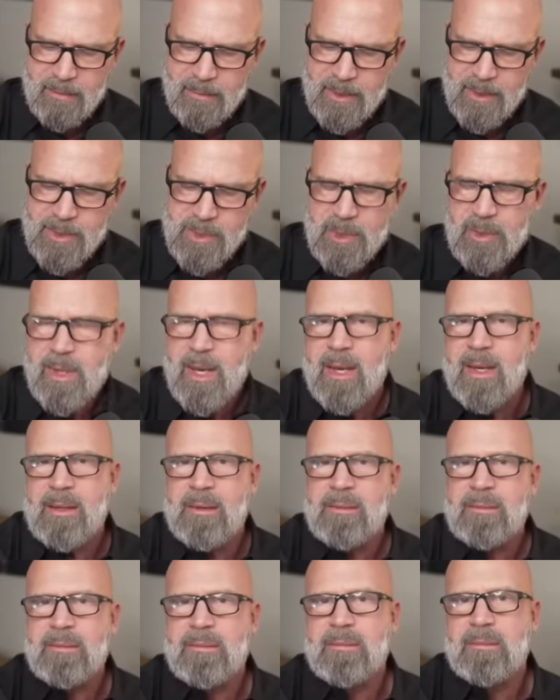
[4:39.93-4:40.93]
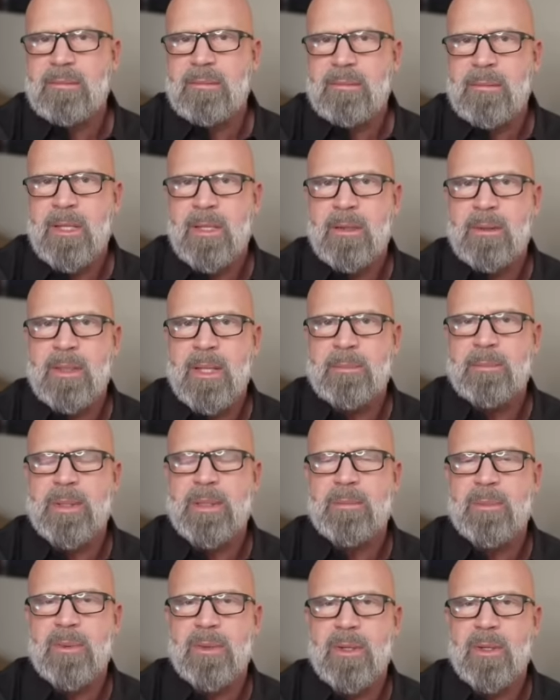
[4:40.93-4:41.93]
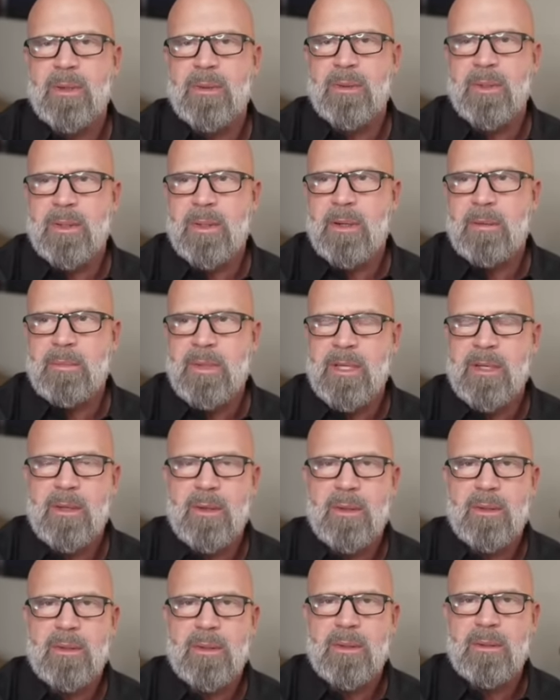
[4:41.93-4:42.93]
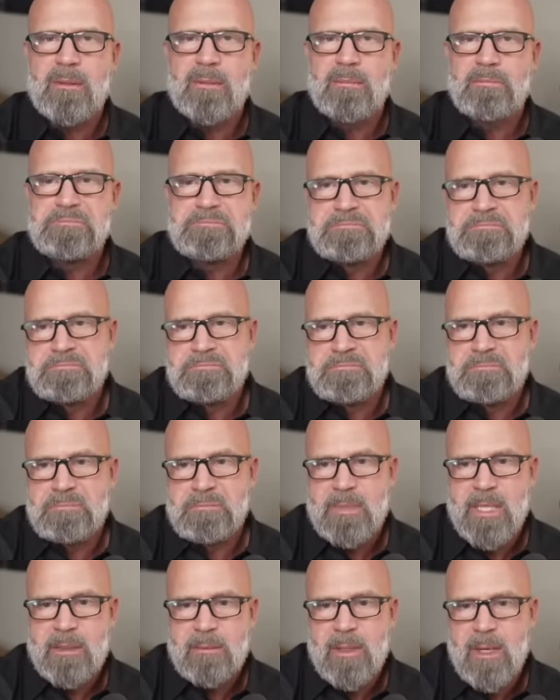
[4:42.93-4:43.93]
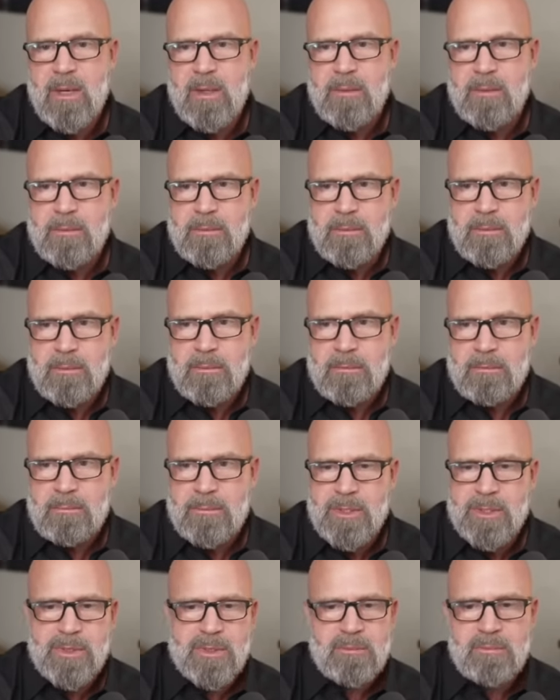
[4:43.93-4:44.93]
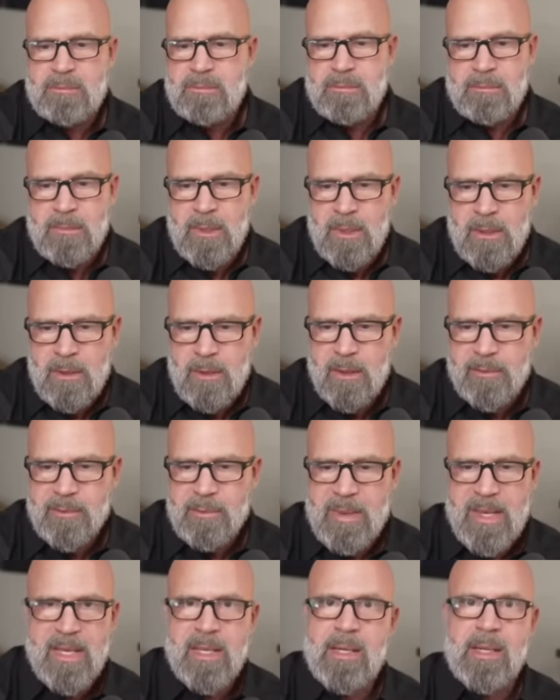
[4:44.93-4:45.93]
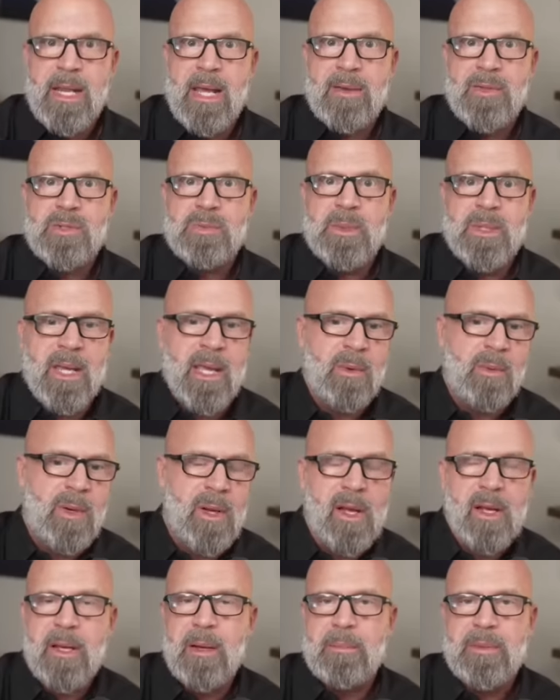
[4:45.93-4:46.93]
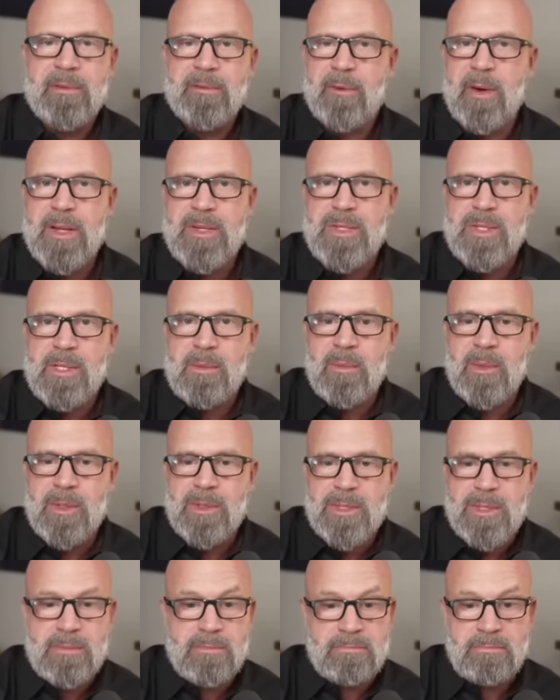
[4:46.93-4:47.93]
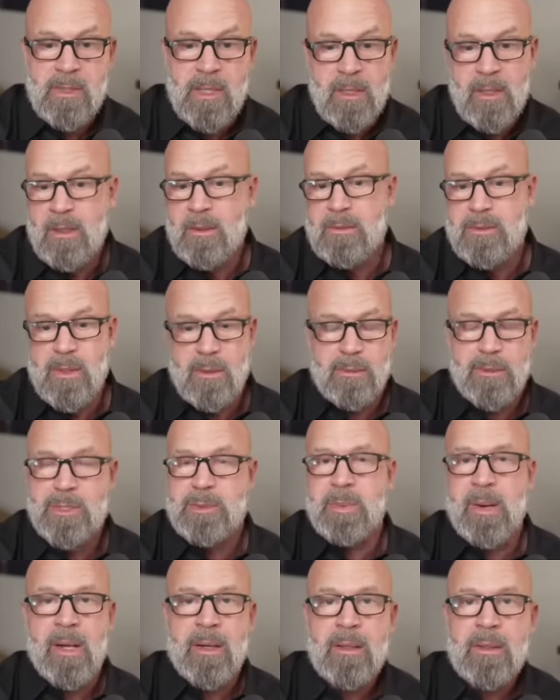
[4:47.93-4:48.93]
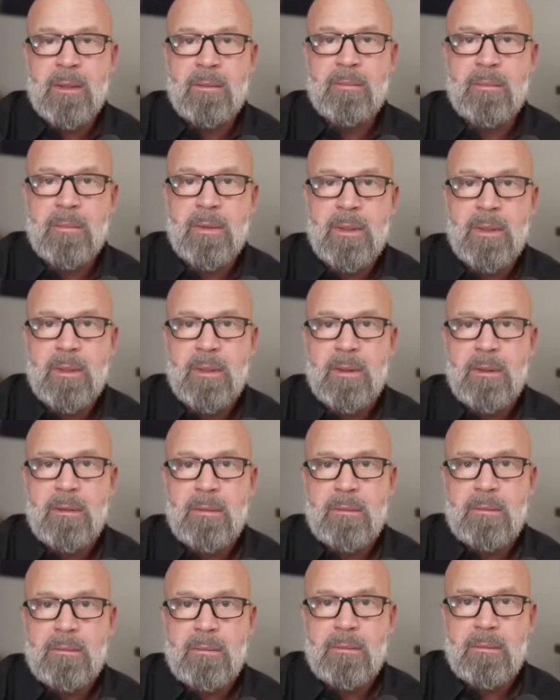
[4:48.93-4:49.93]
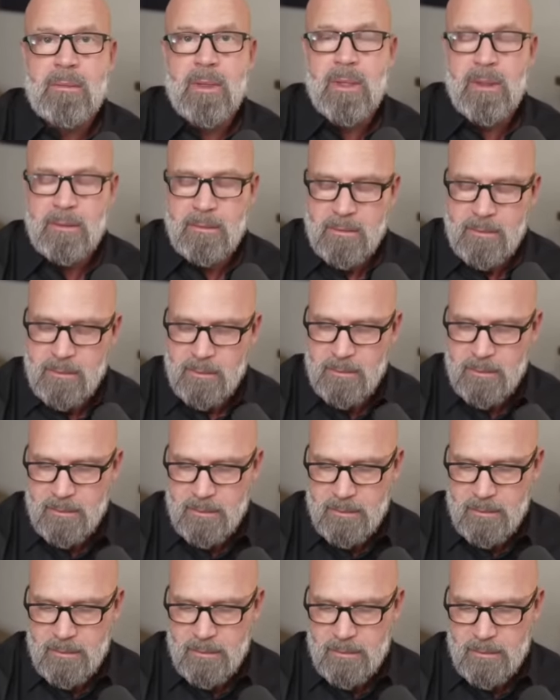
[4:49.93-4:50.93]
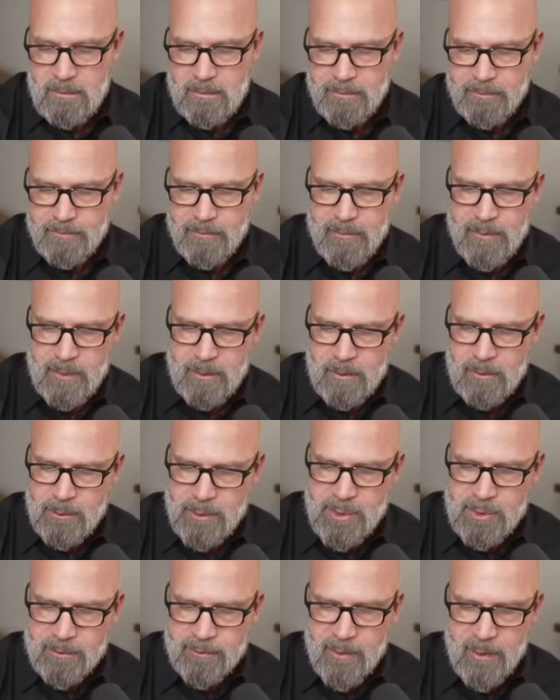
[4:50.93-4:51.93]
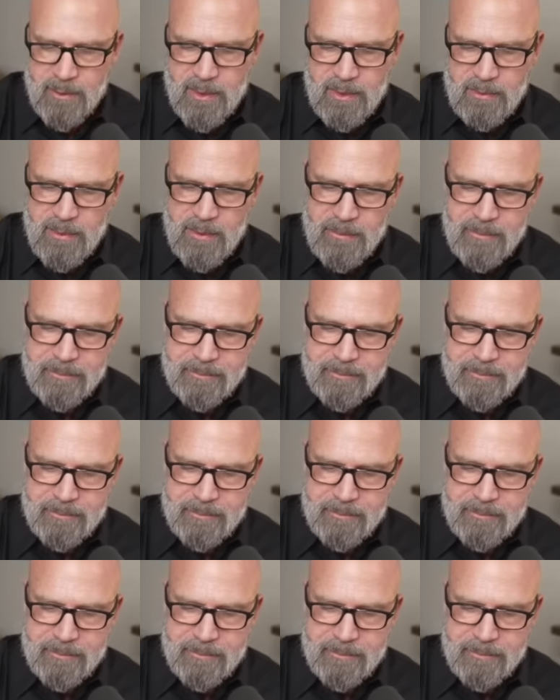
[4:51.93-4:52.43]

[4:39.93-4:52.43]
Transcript: But it's okay, you know, let people go that are mediocre. Let them go. Just, you don't have to make an announcement. Hey, we're not going to be friends anymore. Just don't respond to them, right? Lose their phone number.